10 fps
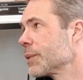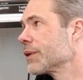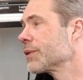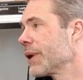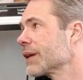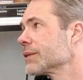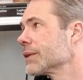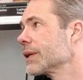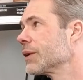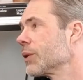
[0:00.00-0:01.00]
to actually
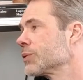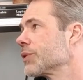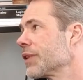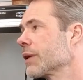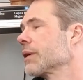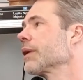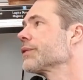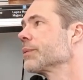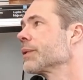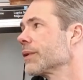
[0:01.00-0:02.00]
go to their
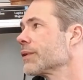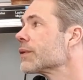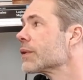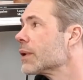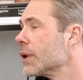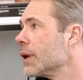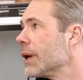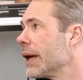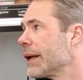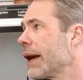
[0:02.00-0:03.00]
customers
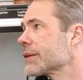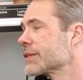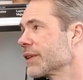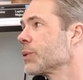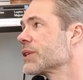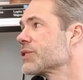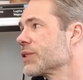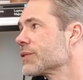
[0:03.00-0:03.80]
and ask the questions.